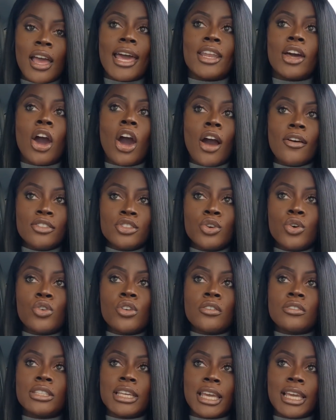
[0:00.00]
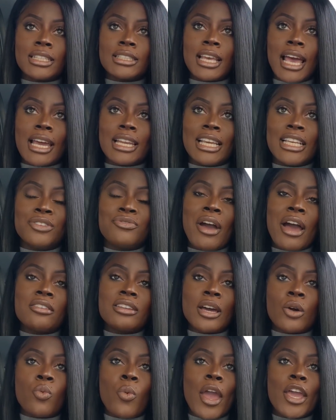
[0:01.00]
And after all of this, and he's
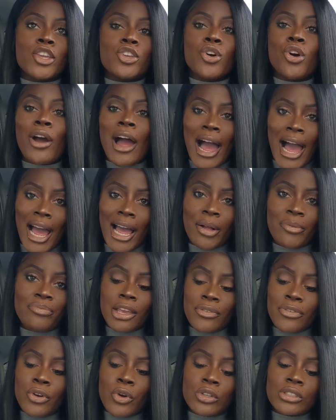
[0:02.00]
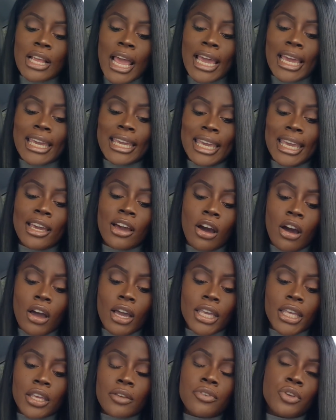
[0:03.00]
found out where you're at, he feels like he
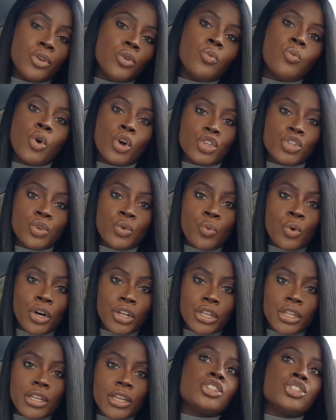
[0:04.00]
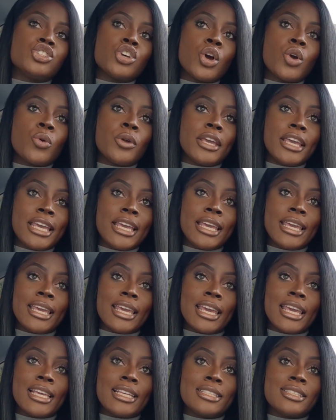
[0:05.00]
can't give you what you want. And so he
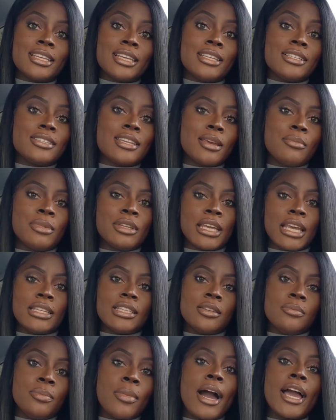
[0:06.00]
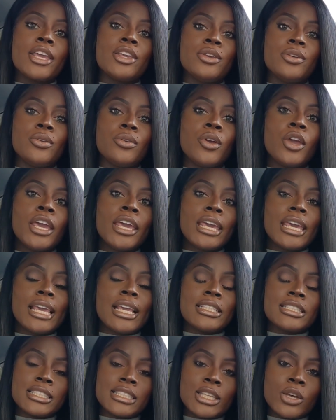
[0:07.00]
is intimidated by you.
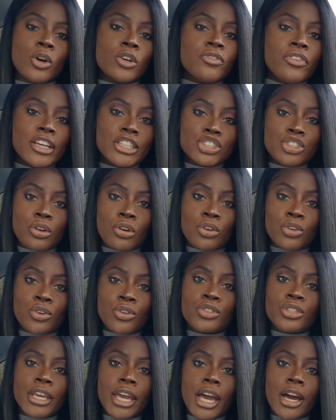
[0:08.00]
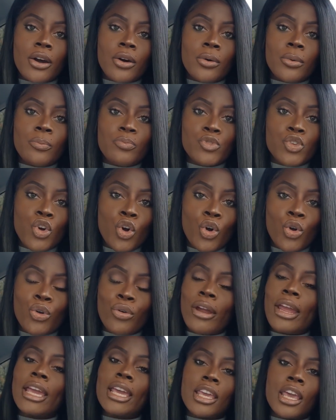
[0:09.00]
He still thinks you're a good girl, you're a
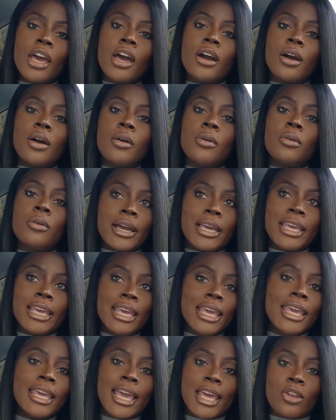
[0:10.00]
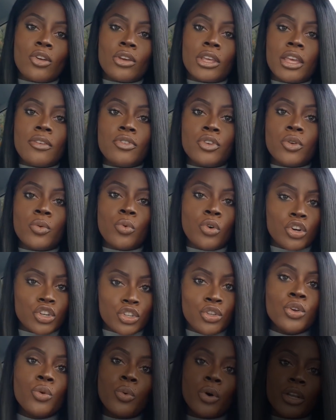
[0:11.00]
great girl, but he cannot give you what
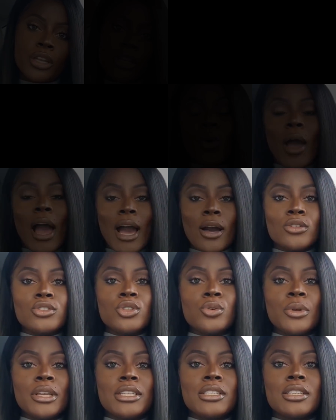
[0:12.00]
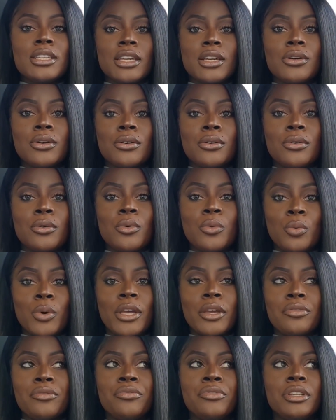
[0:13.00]
you want. So how do we deal
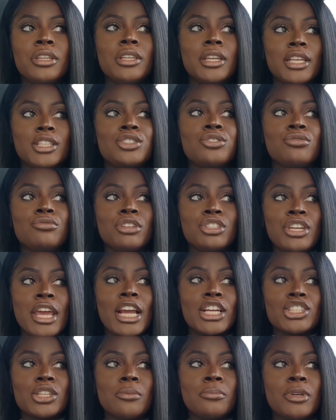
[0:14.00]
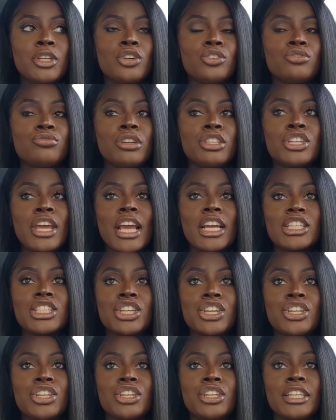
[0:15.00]
with this rejection? Because
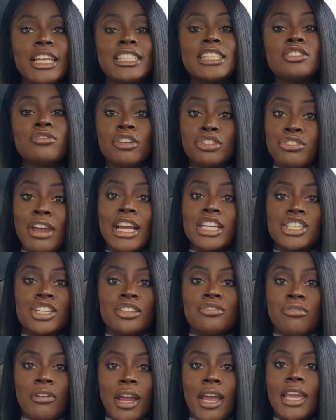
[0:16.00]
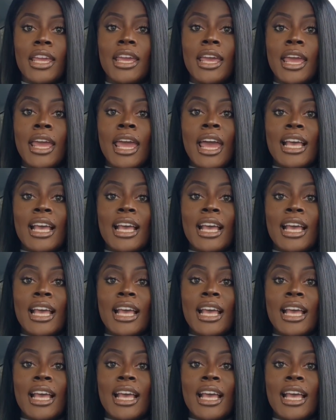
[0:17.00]
this is rejection, right?